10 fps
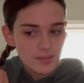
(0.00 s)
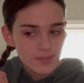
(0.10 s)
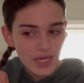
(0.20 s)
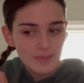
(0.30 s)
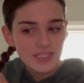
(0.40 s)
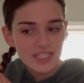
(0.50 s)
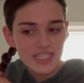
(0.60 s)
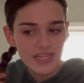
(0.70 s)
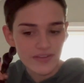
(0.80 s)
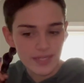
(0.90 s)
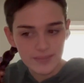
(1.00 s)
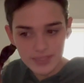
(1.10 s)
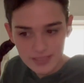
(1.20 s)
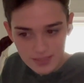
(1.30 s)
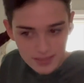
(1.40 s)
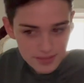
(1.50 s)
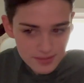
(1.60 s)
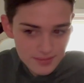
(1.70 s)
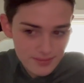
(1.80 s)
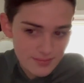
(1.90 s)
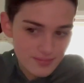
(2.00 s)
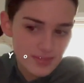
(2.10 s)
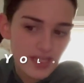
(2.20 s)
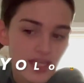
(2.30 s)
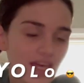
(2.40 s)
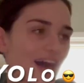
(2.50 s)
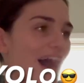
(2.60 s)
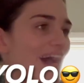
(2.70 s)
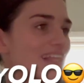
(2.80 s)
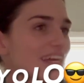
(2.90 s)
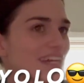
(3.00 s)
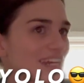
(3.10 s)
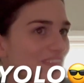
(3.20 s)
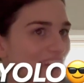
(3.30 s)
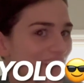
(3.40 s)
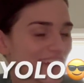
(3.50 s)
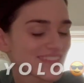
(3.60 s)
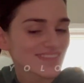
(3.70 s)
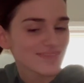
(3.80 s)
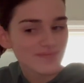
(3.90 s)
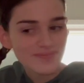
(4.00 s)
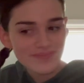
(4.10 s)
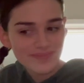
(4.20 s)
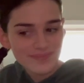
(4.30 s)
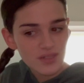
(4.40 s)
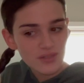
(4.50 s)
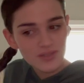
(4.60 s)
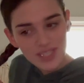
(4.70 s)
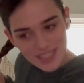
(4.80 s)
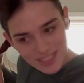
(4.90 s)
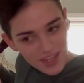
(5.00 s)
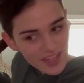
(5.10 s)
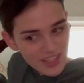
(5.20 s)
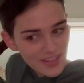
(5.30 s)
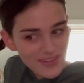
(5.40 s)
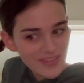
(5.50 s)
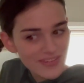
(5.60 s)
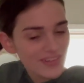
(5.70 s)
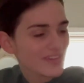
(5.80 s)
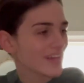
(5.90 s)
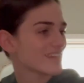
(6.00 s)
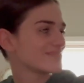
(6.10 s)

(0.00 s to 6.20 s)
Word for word: But I'm still gonna get ready because I like getting ready. Oh, that's not cute. Okay,